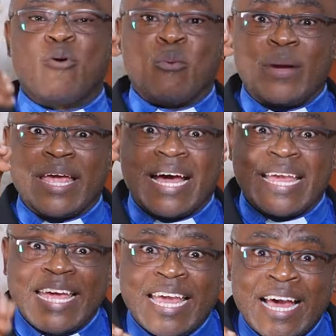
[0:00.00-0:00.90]
we are
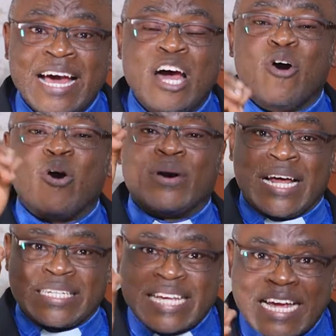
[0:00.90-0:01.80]
here on
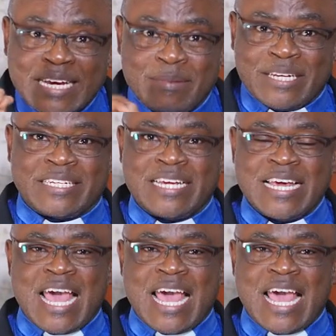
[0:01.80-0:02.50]
assignment.